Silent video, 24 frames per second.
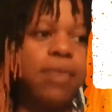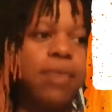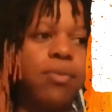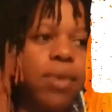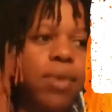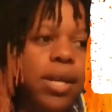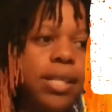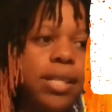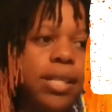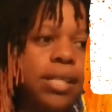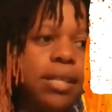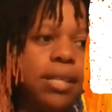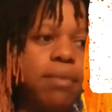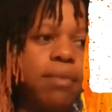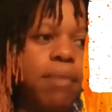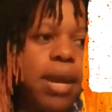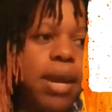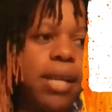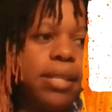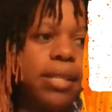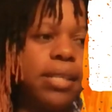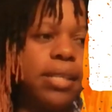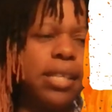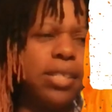where I did my
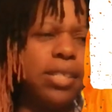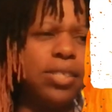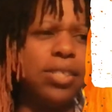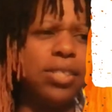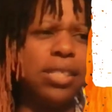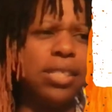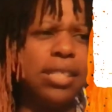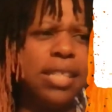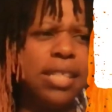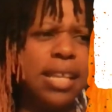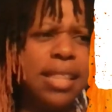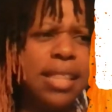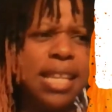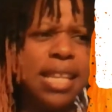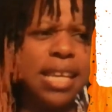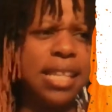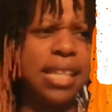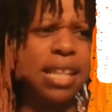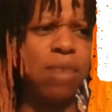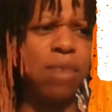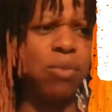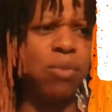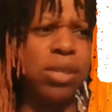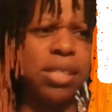intentions, I think
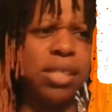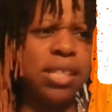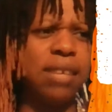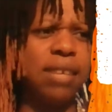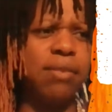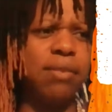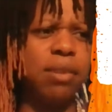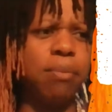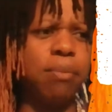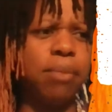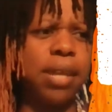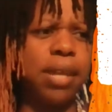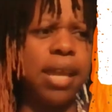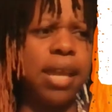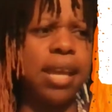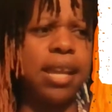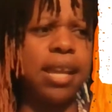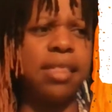that wasn't even the plan.